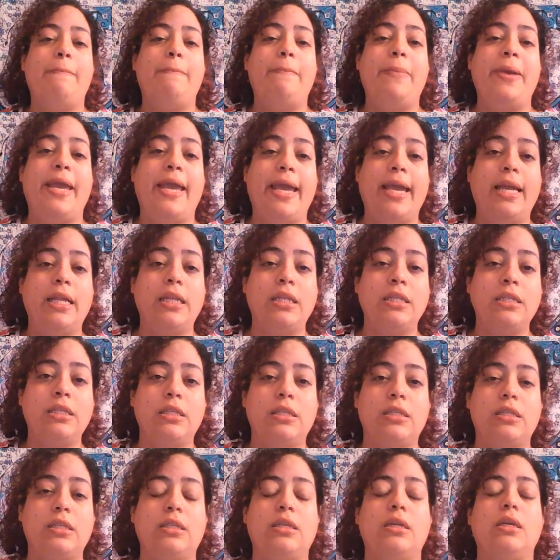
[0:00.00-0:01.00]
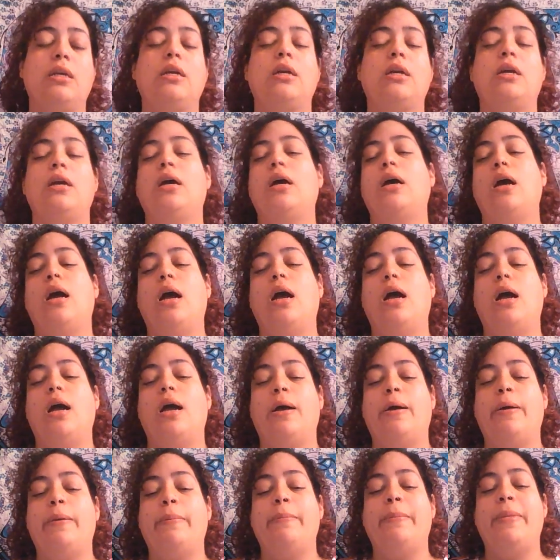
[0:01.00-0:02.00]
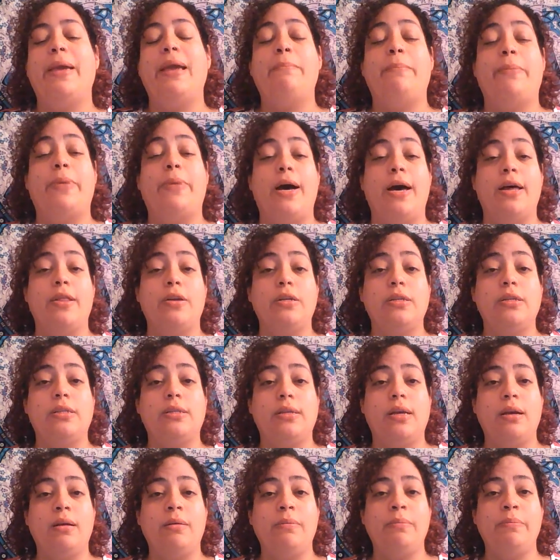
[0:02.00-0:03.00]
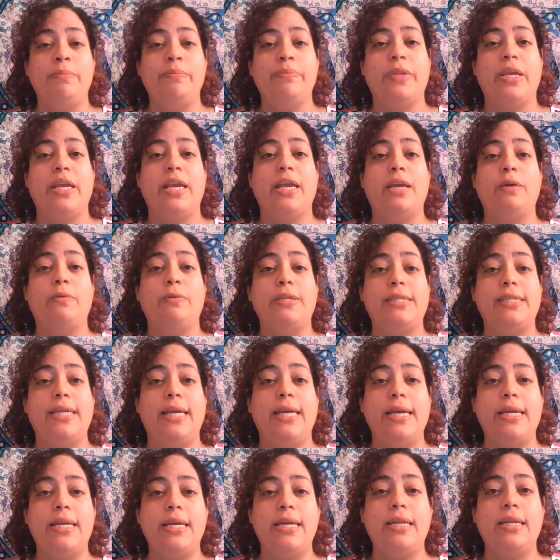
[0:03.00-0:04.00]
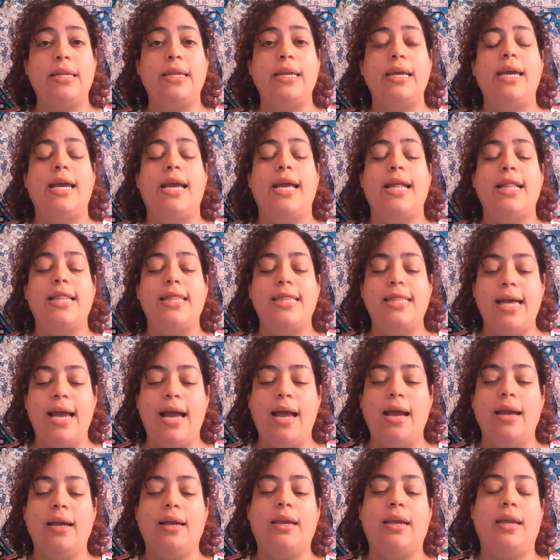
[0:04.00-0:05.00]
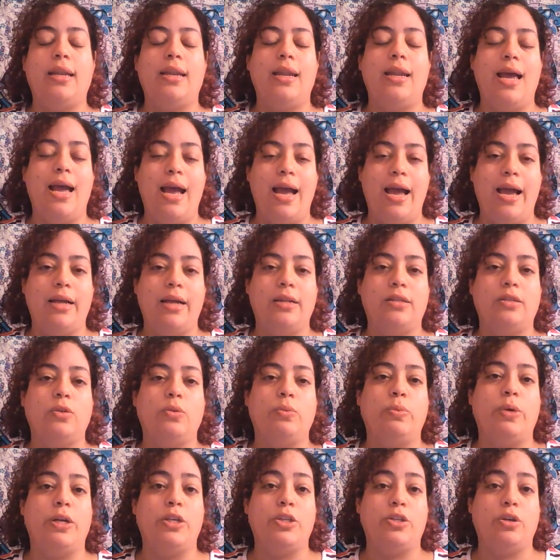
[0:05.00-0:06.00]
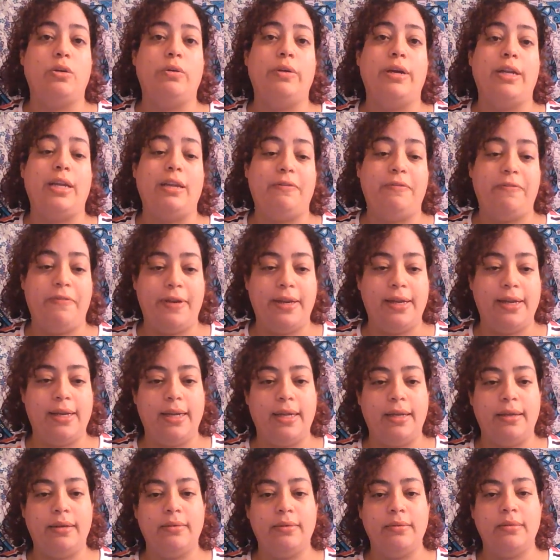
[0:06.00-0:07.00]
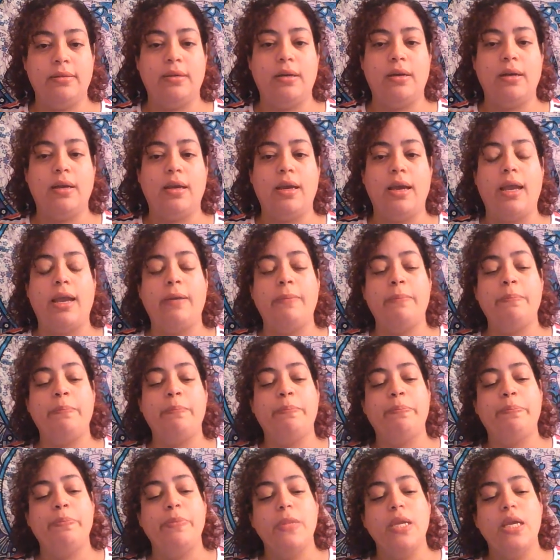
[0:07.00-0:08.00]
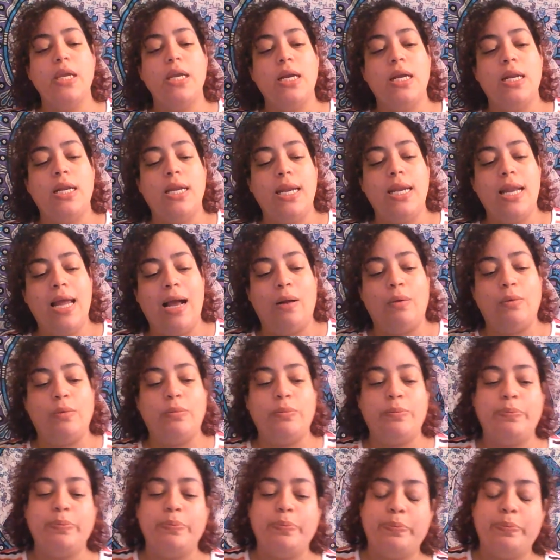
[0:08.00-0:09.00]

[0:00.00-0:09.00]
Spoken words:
hinged and bothersome, irritated, and that can add to what you're already feeling, okay? Now,